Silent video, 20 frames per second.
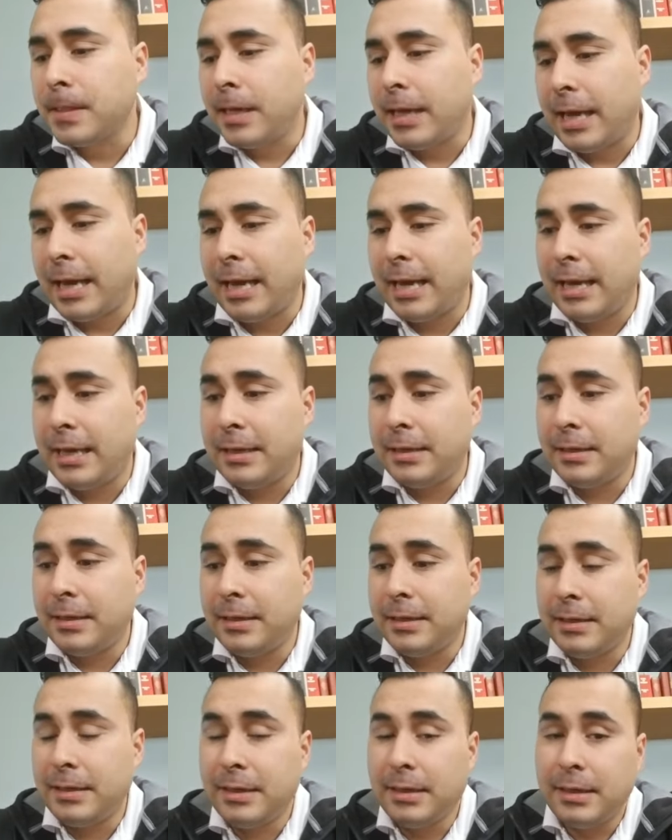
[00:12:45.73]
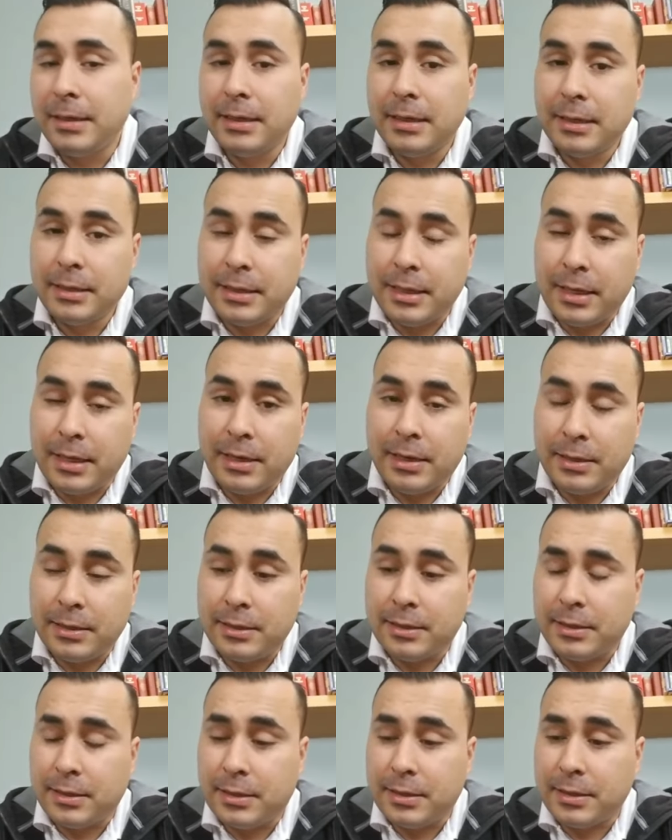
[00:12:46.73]
And
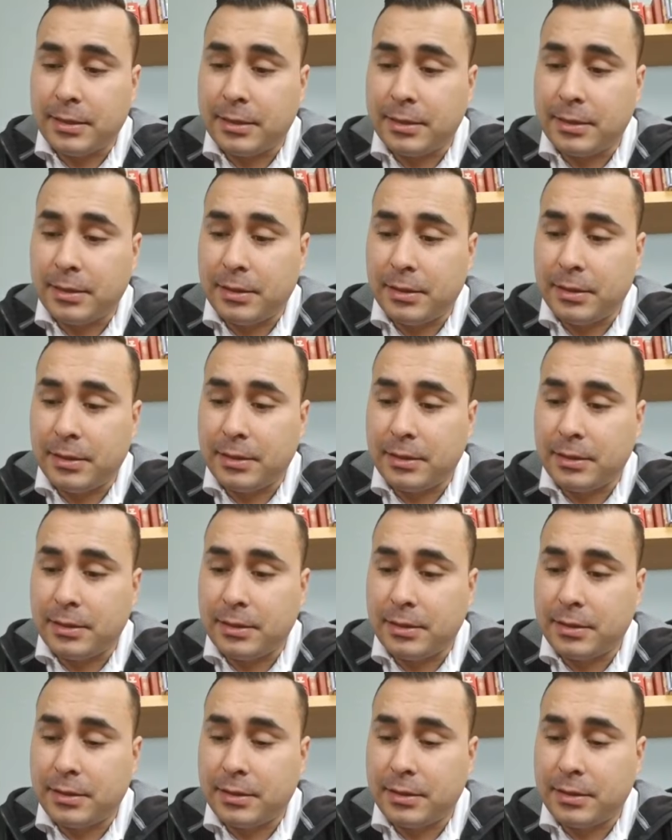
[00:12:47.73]
the